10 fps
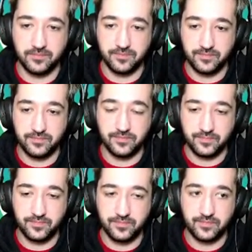
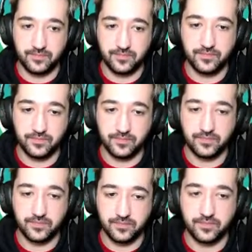
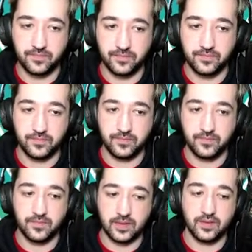
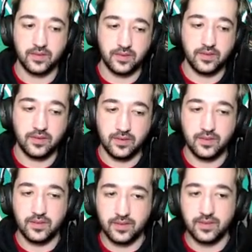
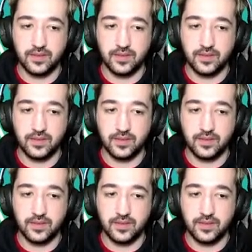The person shown says nothing.